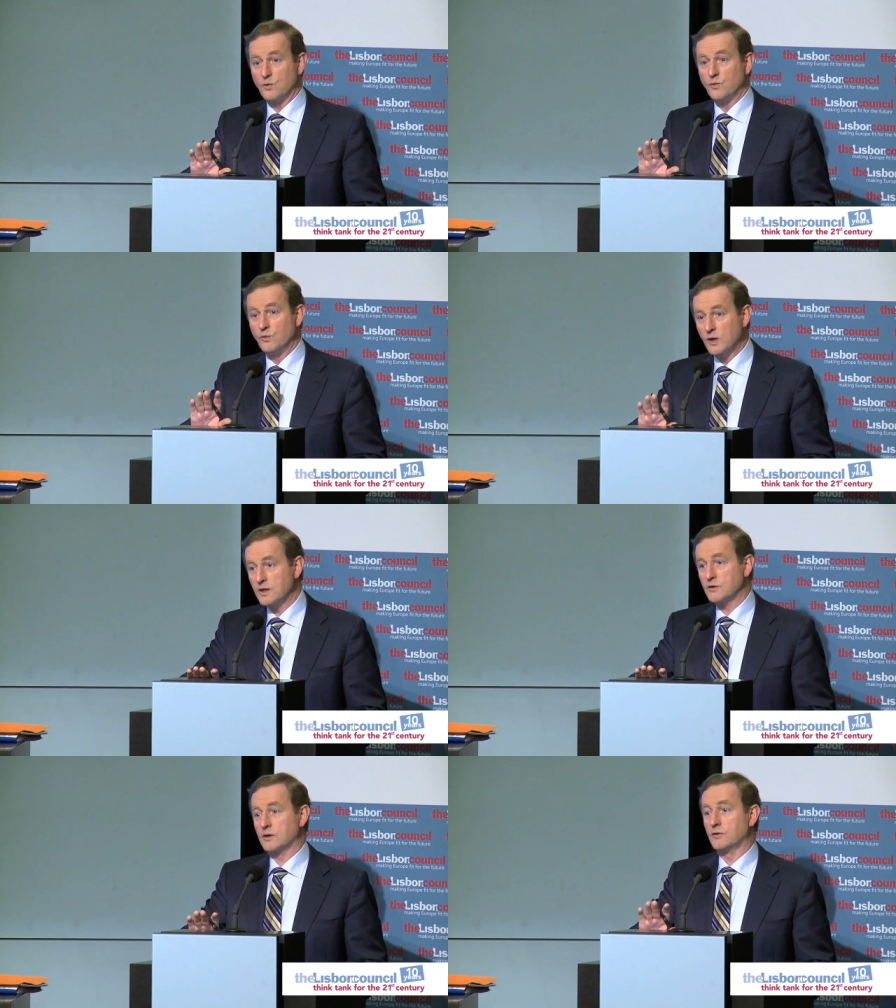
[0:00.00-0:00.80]

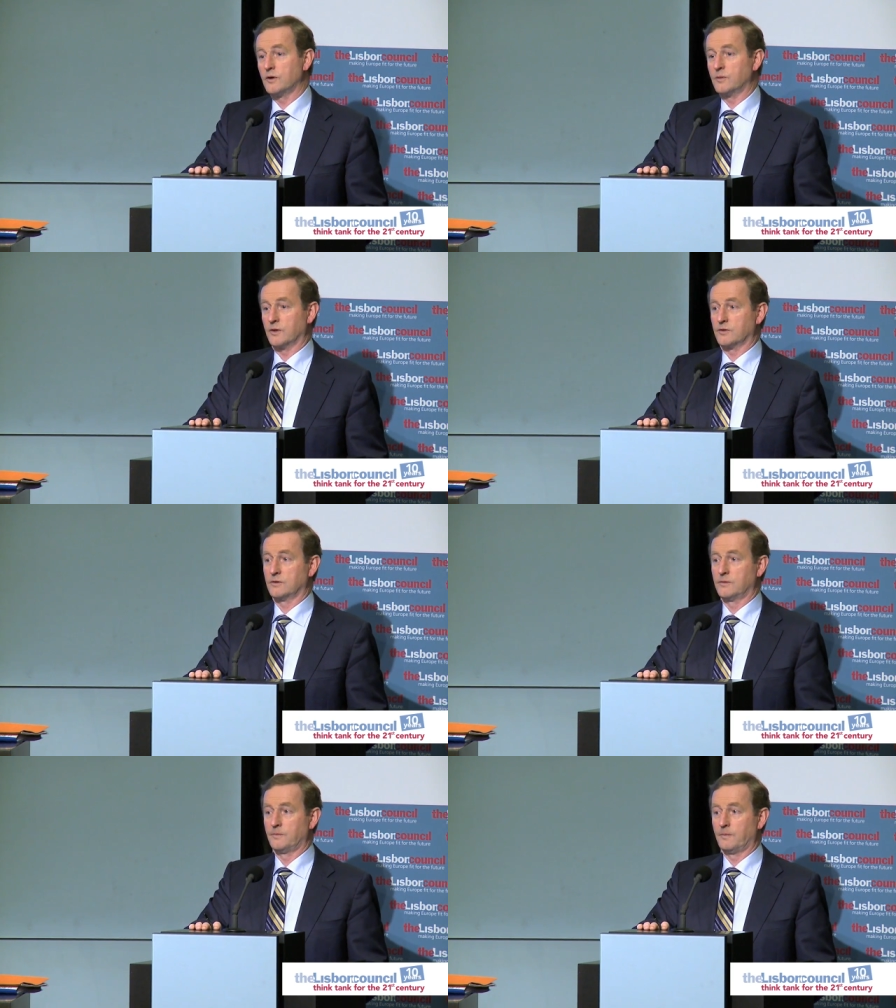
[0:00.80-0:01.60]
willing to contribute,
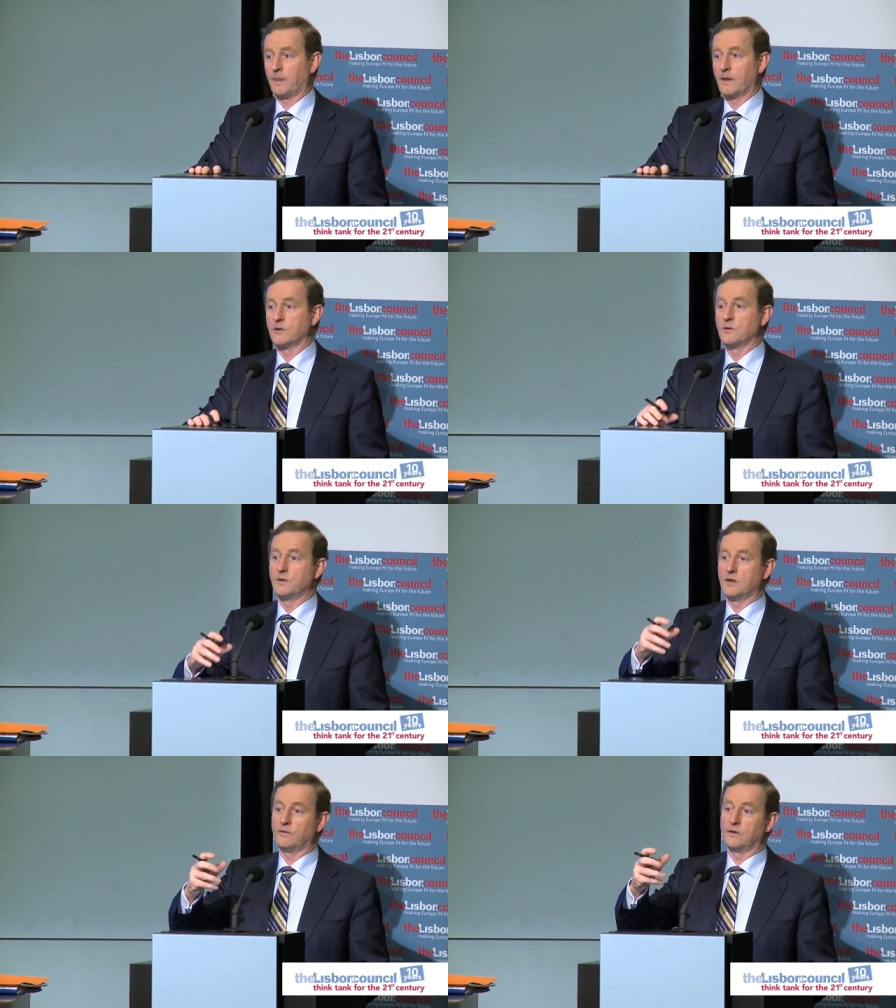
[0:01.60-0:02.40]
to
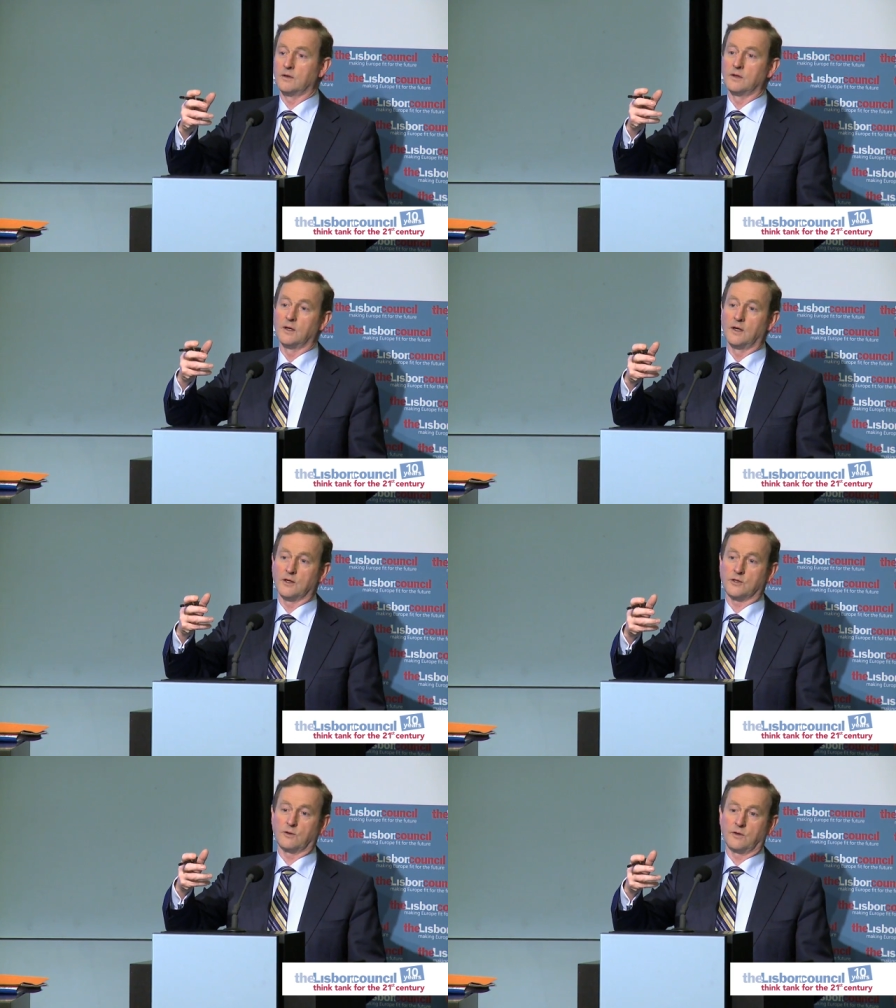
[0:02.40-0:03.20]
be given
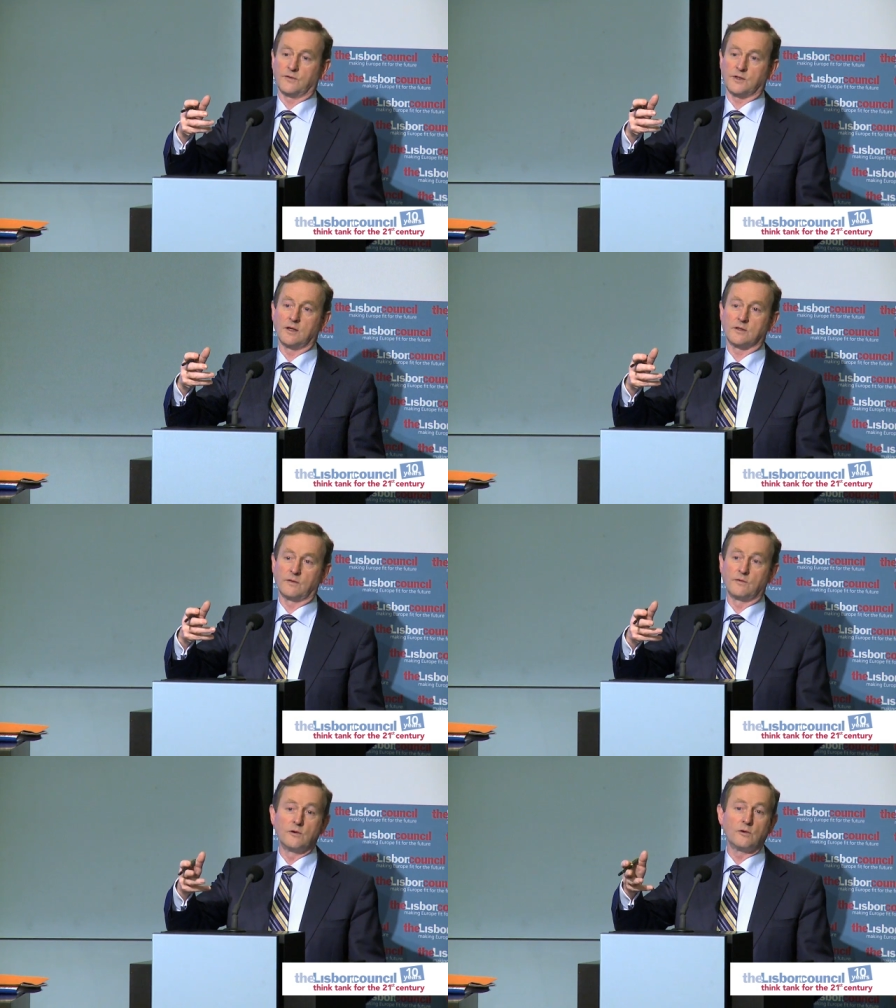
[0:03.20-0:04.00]
a sort of sense
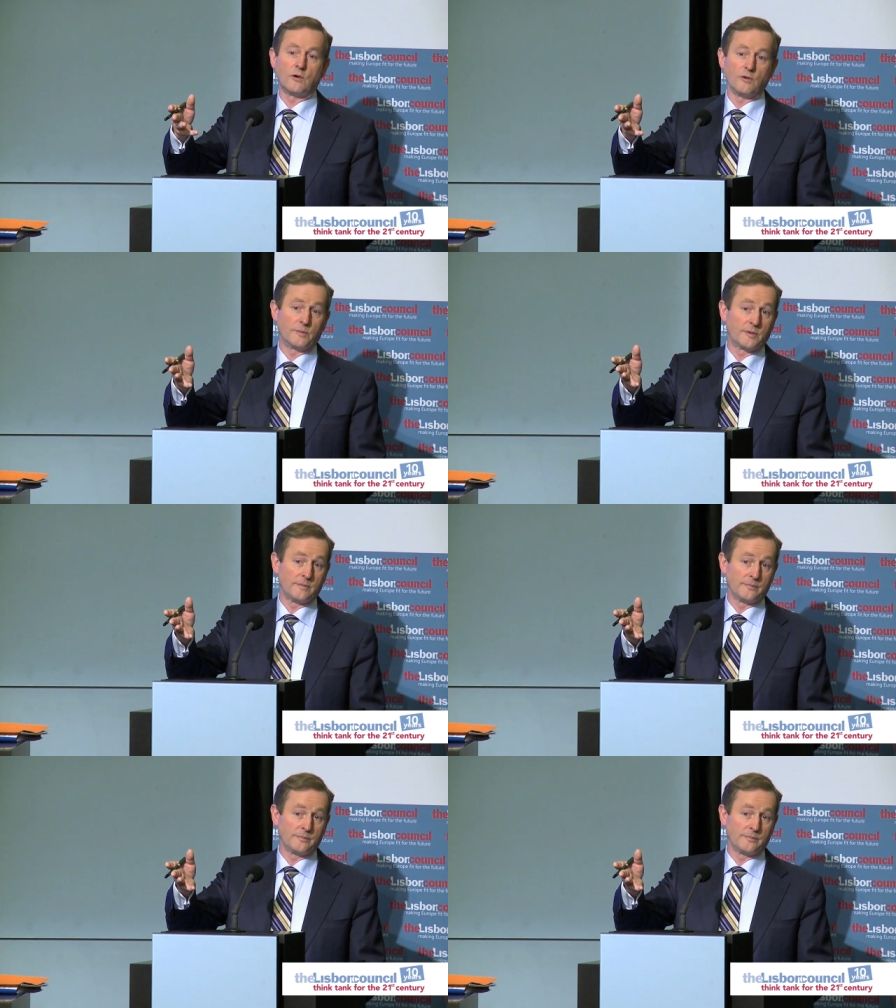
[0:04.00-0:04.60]
of no hope,